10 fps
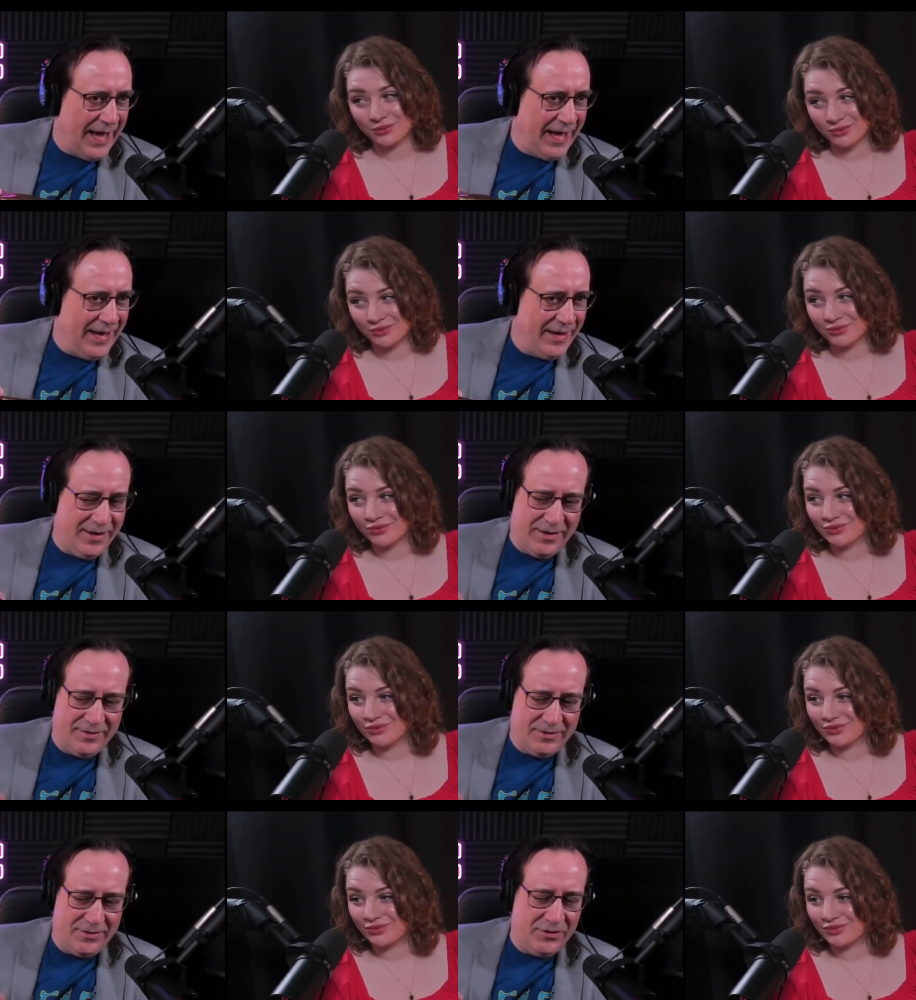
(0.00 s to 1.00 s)
Speaker 1: a uh,
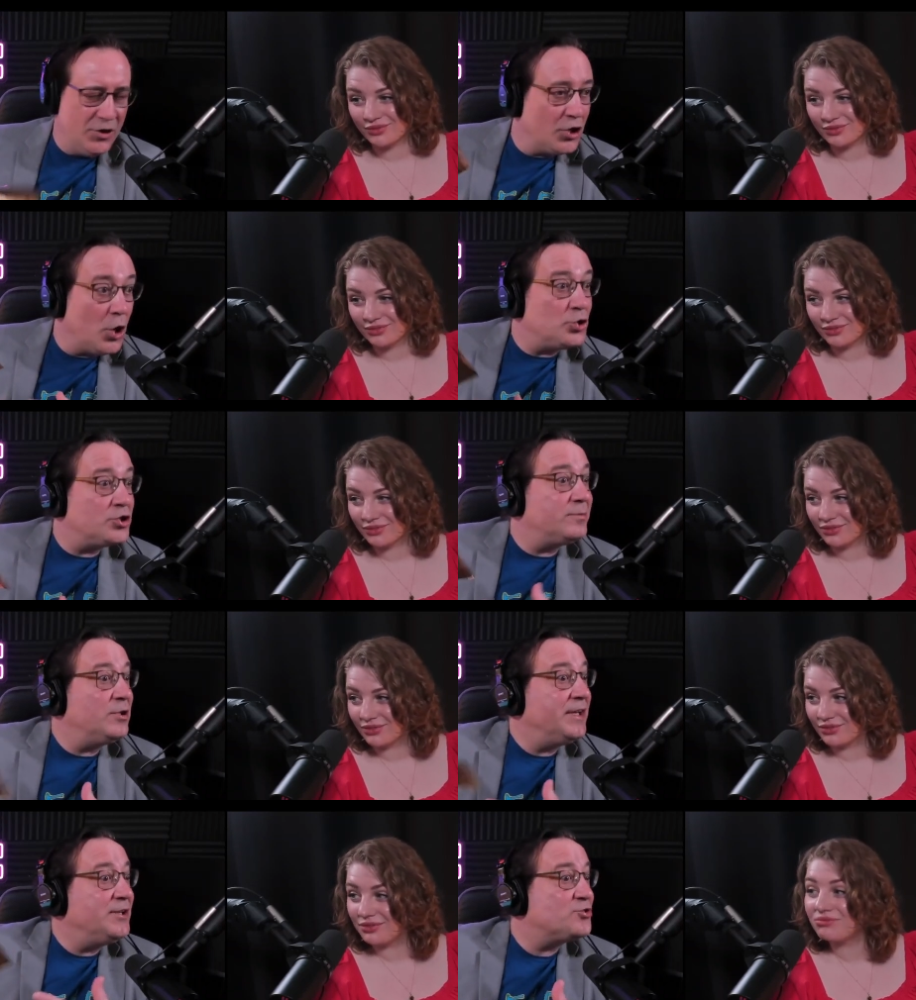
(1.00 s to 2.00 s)

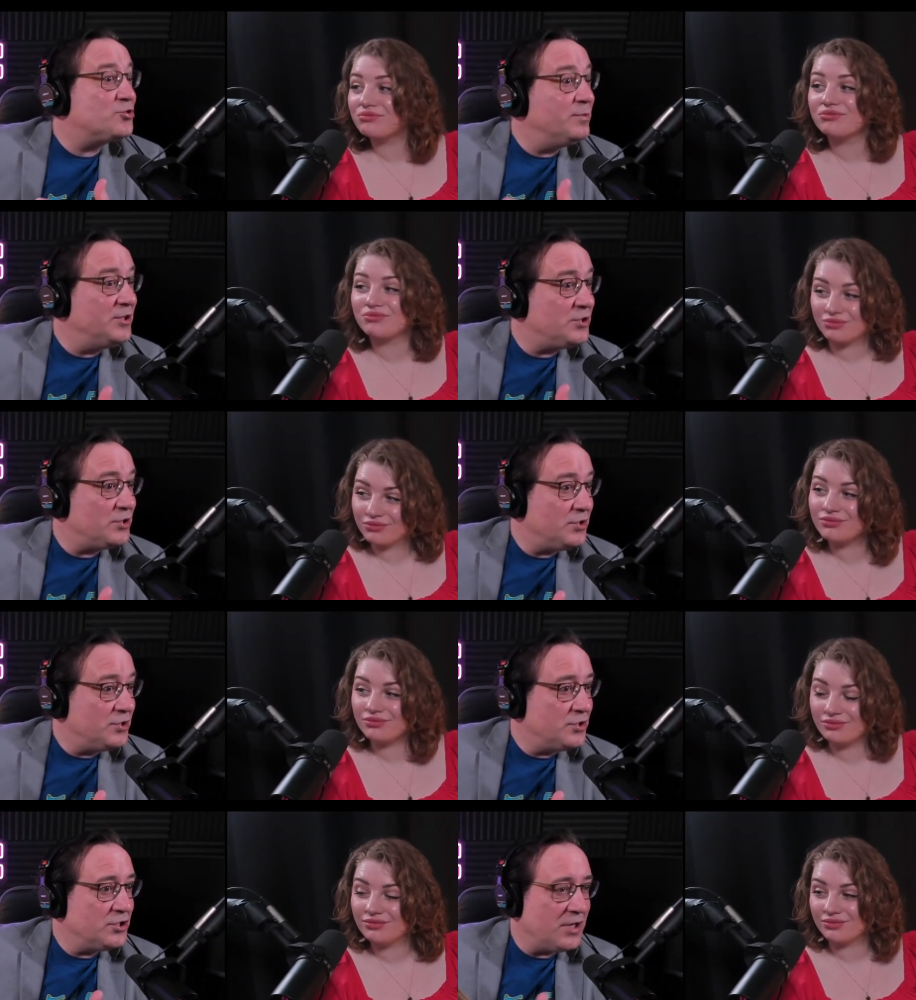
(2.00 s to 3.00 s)
negotiable instrument, mm-hmm.
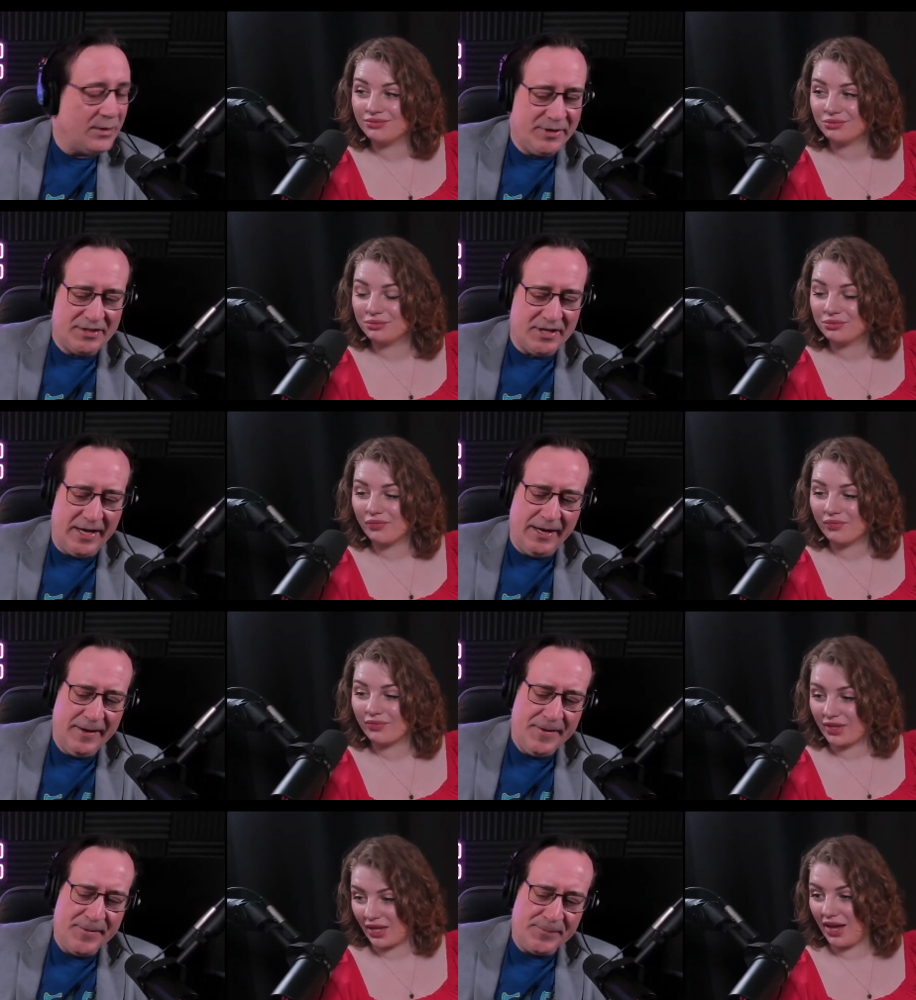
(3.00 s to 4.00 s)
shall we say?
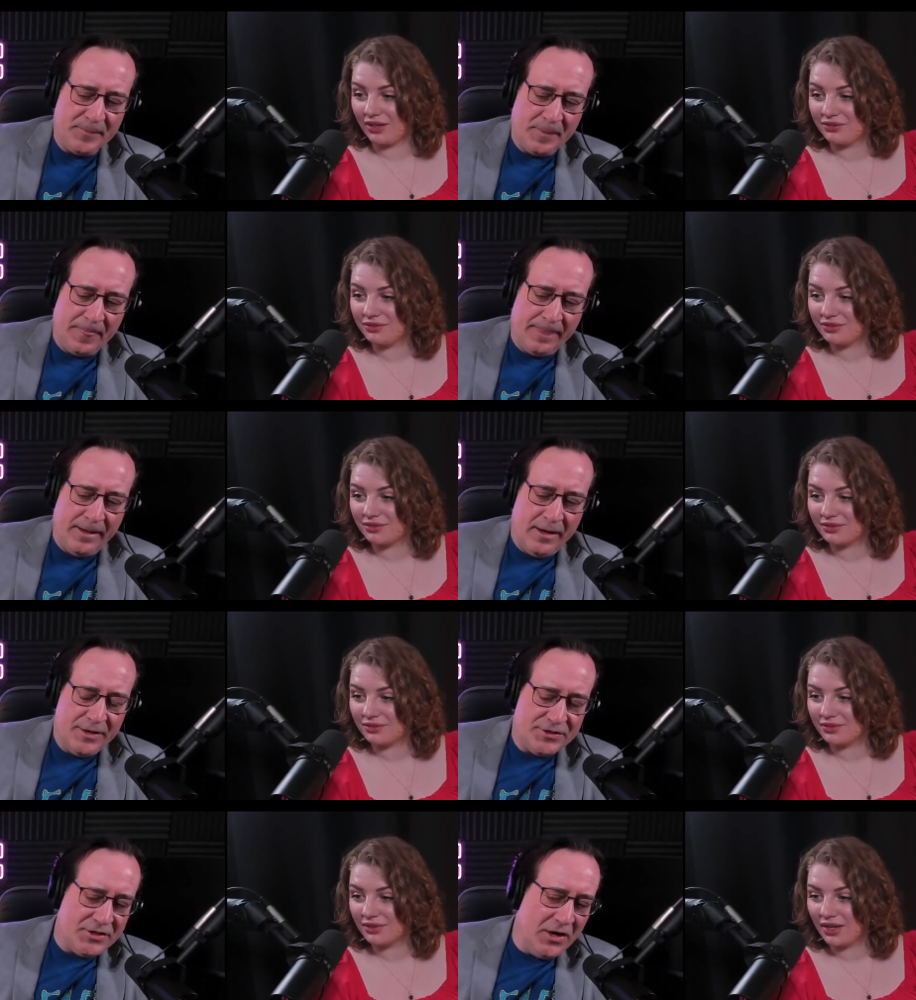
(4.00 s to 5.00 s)
Yeah.
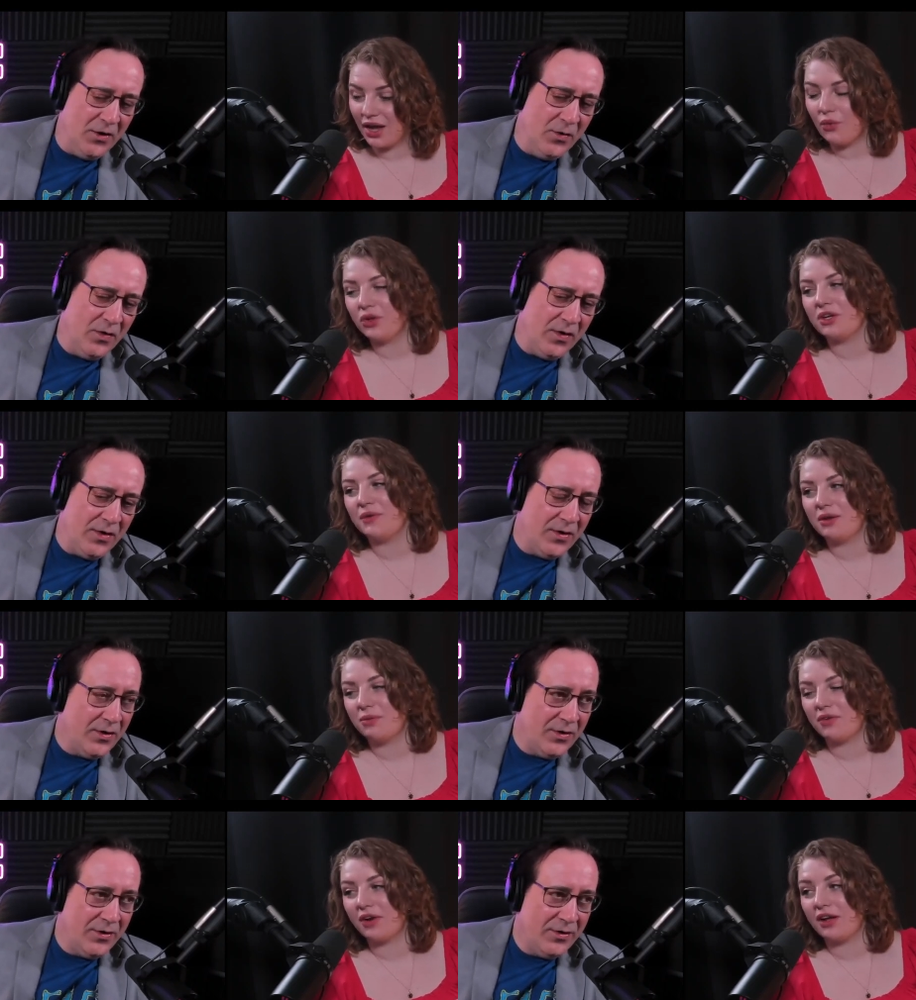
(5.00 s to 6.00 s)
So,
Speaker 2: which I mean, to
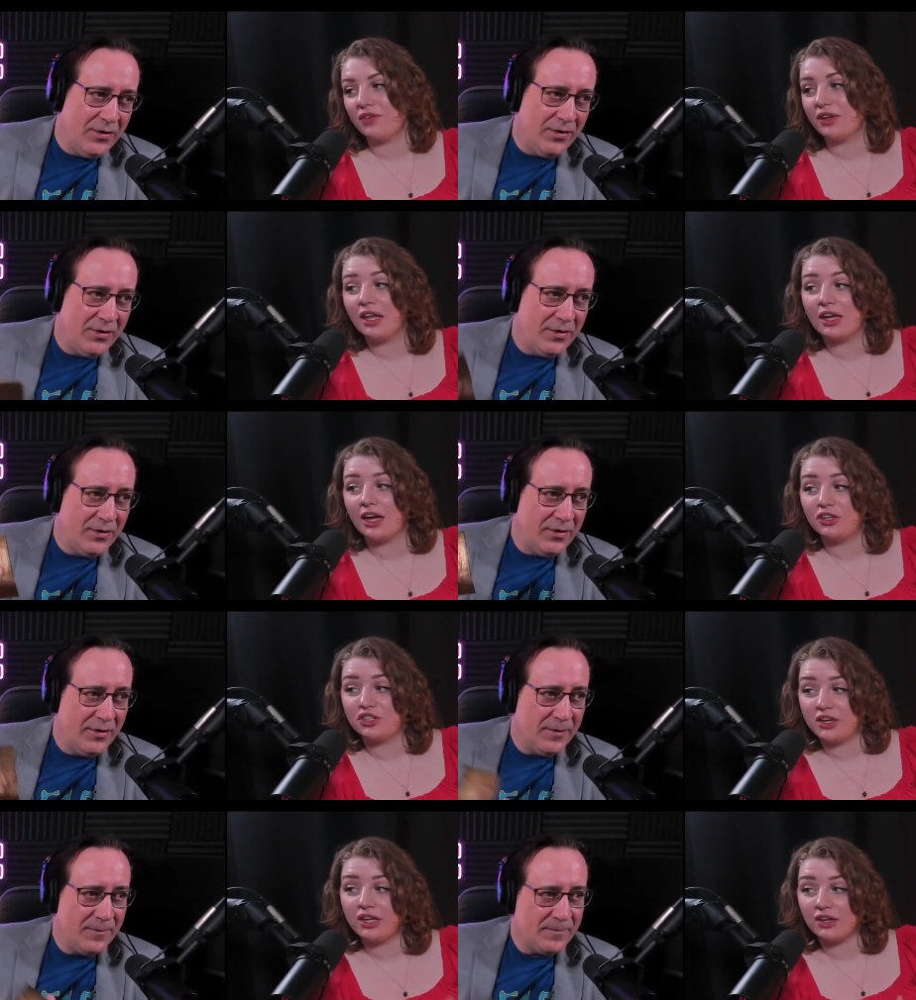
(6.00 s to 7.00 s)
be fair, even like a
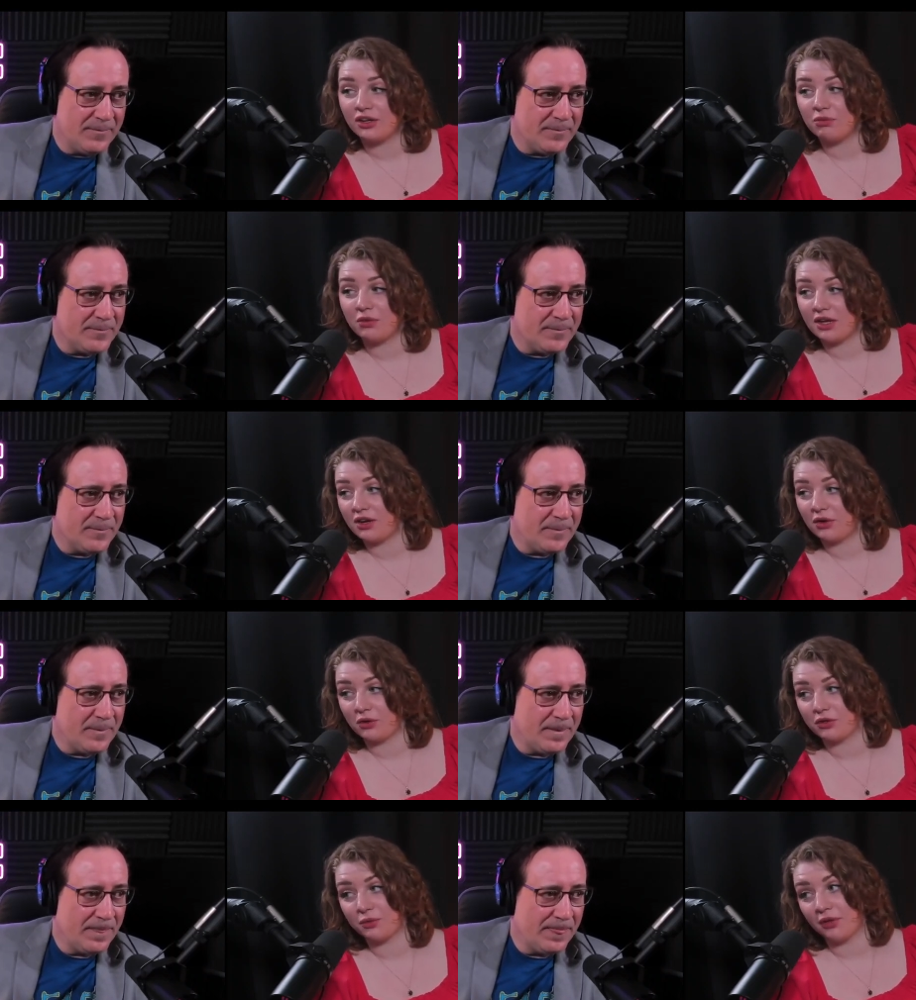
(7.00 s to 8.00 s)
chicken could be a
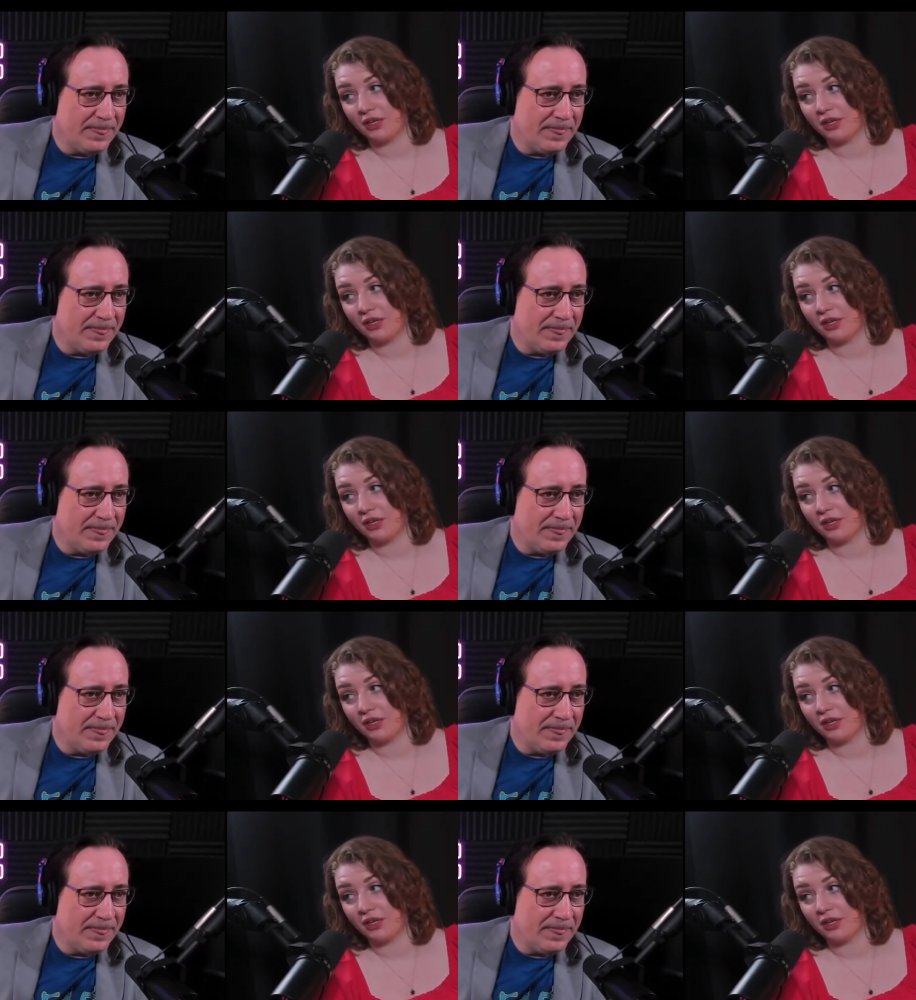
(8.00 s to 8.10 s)
negotiable